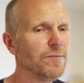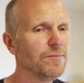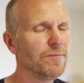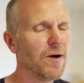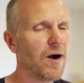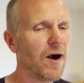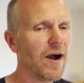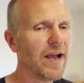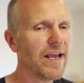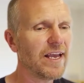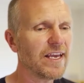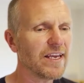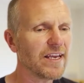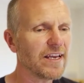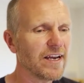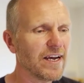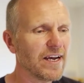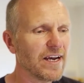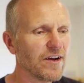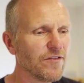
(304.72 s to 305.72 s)
my
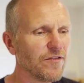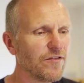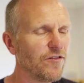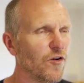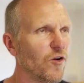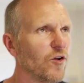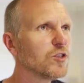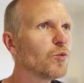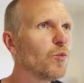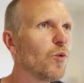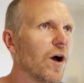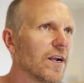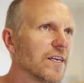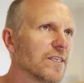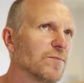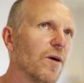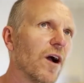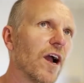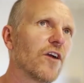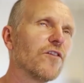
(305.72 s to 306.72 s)
uh, first
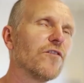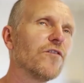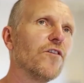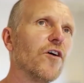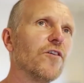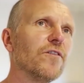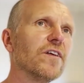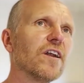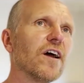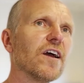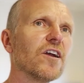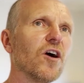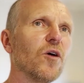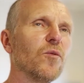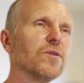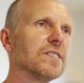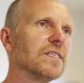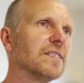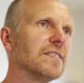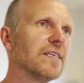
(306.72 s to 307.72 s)
wireless microphone that I got
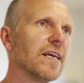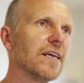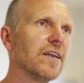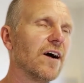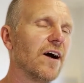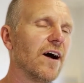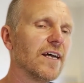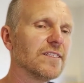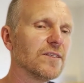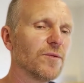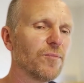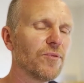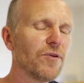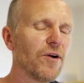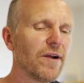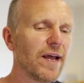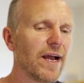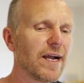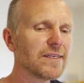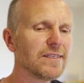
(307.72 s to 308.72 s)
was a Sennheiser
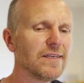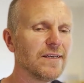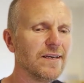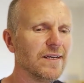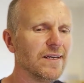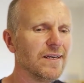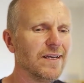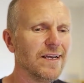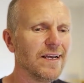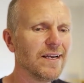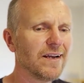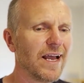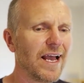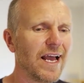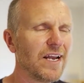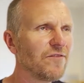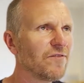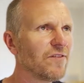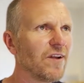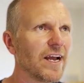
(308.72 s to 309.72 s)
product and I
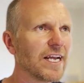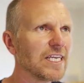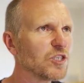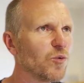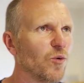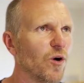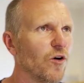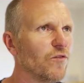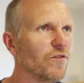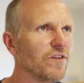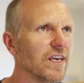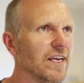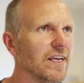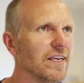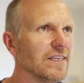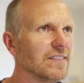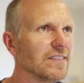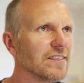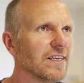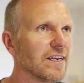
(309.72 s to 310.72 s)
had it for like 12
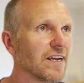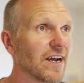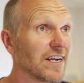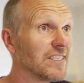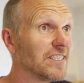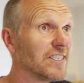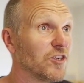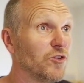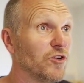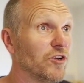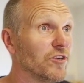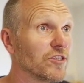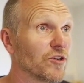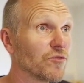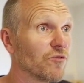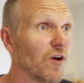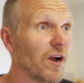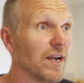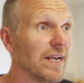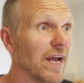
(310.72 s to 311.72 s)
years and I could still use it
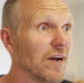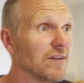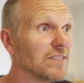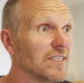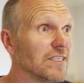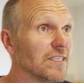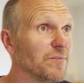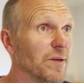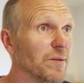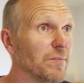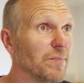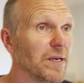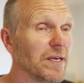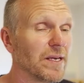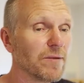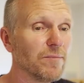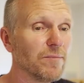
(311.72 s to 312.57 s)
right now. It's just a bit big